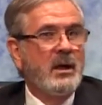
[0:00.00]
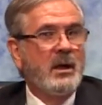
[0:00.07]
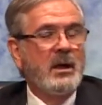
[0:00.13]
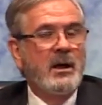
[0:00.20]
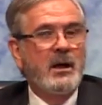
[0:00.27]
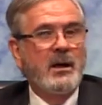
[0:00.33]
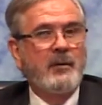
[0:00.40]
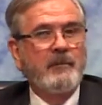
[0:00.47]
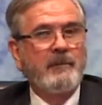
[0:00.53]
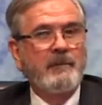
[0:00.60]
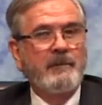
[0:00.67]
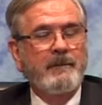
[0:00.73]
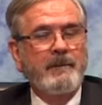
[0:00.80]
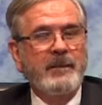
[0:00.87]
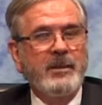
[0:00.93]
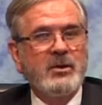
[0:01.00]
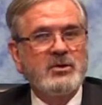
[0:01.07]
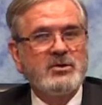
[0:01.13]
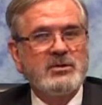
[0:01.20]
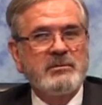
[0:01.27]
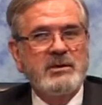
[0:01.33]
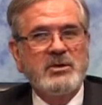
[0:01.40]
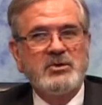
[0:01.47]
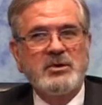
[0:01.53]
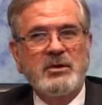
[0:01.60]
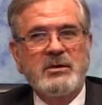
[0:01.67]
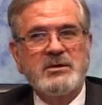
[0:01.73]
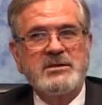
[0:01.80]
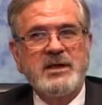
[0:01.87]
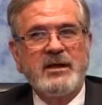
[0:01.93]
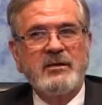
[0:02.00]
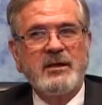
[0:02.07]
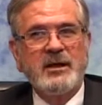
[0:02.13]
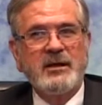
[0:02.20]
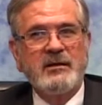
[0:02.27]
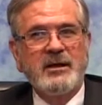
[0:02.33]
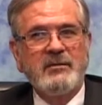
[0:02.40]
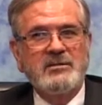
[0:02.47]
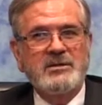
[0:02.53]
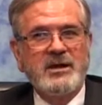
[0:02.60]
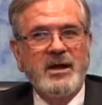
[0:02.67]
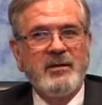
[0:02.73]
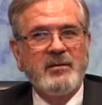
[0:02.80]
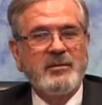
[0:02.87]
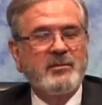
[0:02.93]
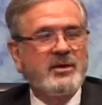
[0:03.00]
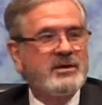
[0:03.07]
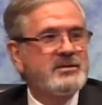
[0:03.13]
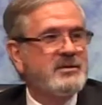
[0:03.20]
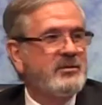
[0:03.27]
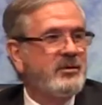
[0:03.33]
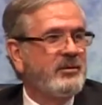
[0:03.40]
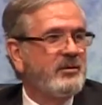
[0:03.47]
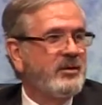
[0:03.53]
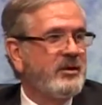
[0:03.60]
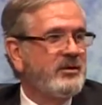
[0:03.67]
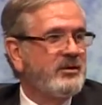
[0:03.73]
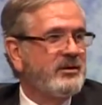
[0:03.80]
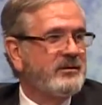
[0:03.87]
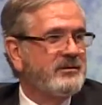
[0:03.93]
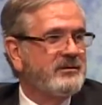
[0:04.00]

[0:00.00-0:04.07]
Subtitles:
There used to be a Shoney's downtown. That was a common place that we would go to.